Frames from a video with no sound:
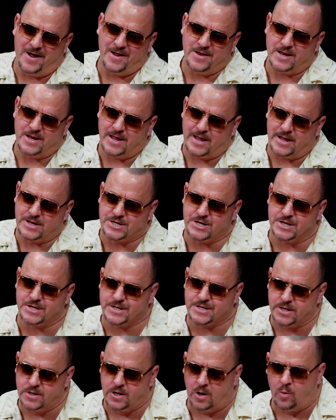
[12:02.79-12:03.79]
It's just,
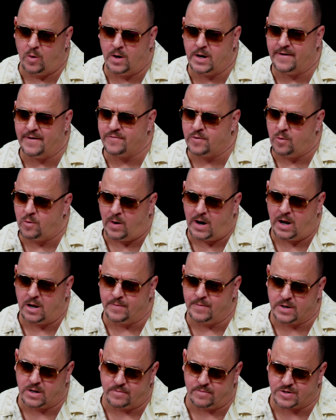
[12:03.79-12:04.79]
you know what? After a while, it
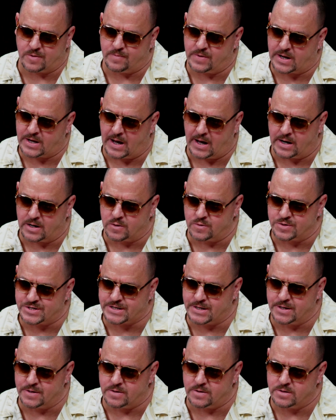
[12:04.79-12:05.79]
becomes a mechanical
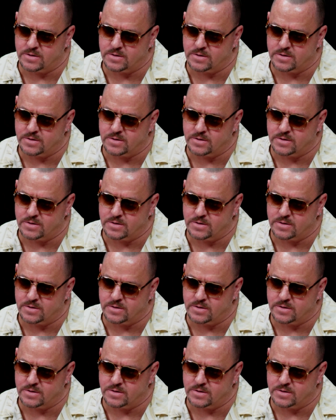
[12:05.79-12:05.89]
skill.